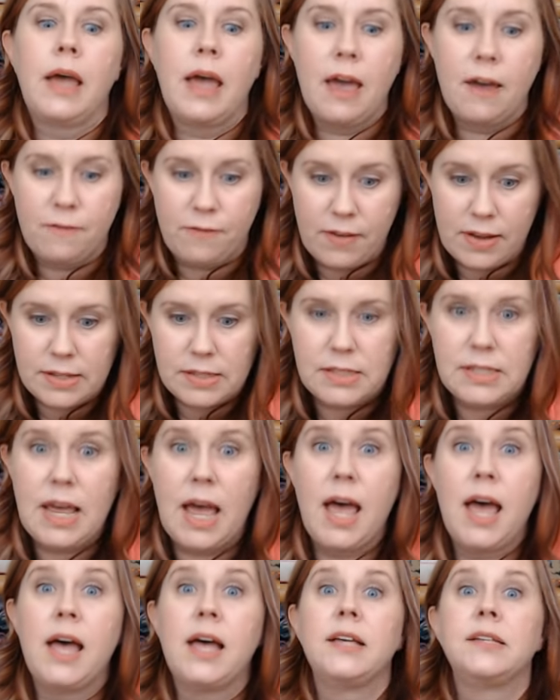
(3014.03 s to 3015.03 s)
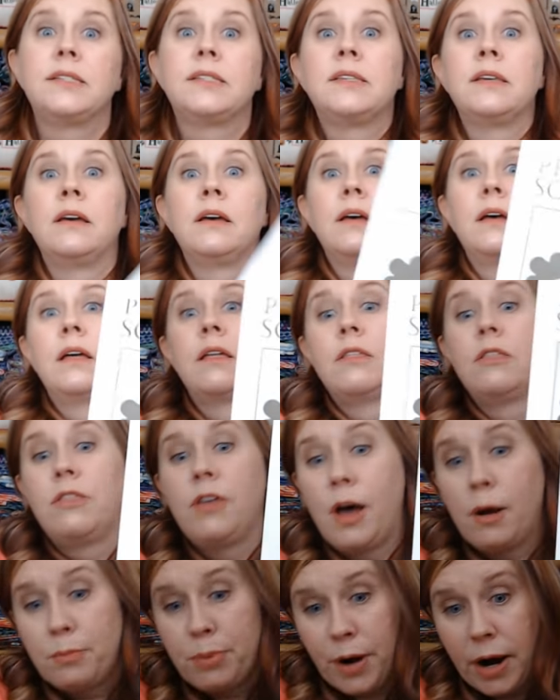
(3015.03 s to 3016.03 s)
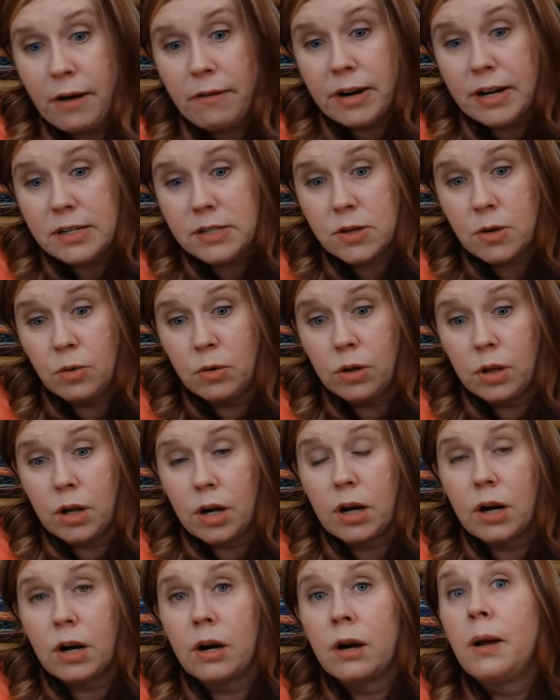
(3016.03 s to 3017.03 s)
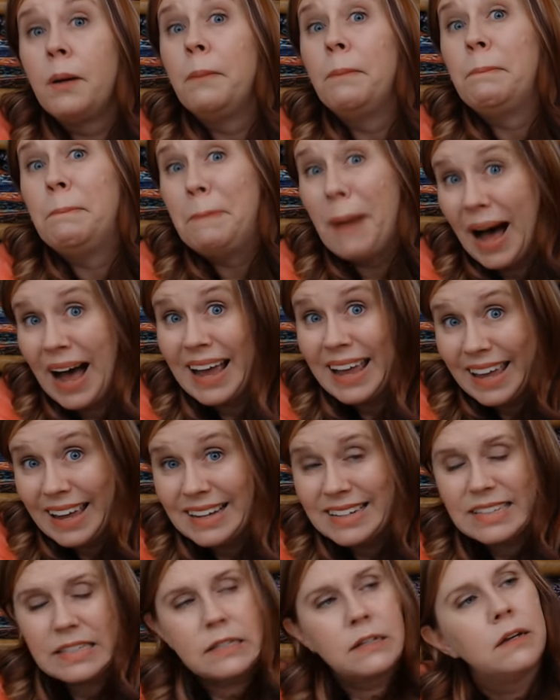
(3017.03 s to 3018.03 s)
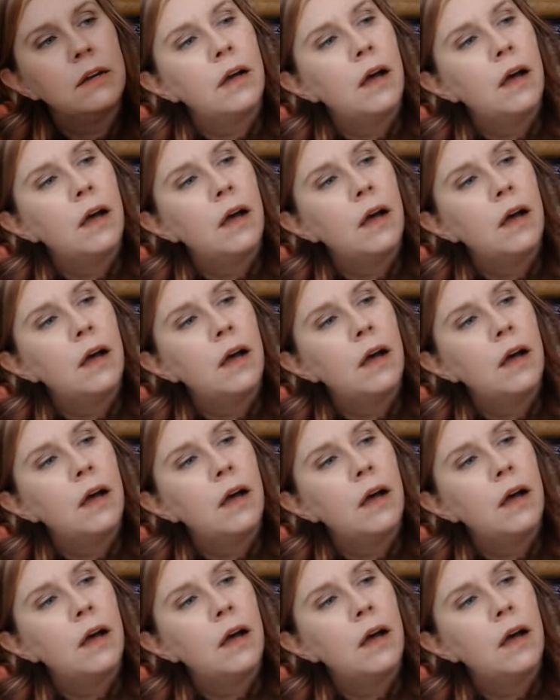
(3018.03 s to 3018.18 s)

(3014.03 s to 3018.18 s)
if it says the Prairie Schooler, buy it.